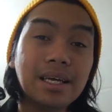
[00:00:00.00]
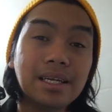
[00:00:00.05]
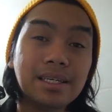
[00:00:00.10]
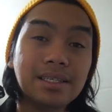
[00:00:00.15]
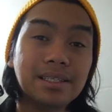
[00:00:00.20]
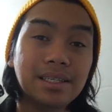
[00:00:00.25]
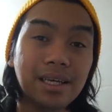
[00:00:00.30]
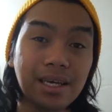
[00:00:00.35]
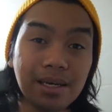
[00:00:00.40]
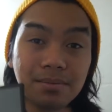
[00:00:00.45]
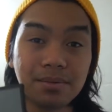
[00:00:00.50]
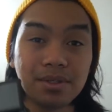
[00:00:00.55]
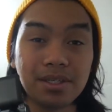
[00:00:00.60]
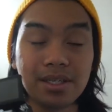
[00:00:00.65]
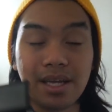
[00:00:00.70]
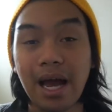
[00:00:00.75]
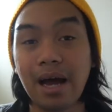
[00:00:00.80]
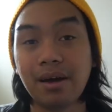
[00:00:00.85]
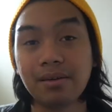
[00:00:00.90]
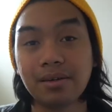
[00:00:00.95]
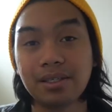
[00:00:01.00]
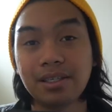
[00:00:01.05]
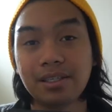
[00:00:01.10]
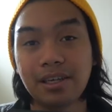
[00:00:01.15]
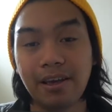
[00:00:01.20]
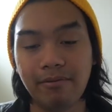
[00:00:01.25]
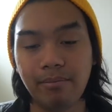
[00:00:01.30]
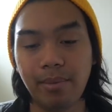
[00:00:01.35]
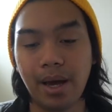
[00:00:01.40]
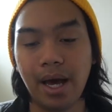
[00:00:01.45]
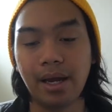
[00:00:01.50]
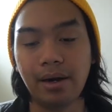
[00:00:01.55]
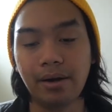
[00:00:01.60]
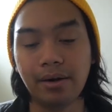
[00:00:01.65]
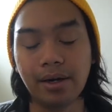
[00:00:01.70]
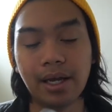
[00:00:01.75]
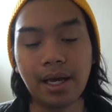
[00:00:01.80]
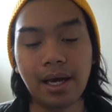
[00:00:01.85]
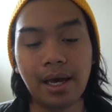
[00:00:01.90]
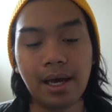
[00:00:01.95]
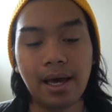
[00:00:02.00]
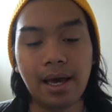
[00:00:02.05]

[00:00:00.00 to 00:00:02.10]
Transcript: it dims down to save battery,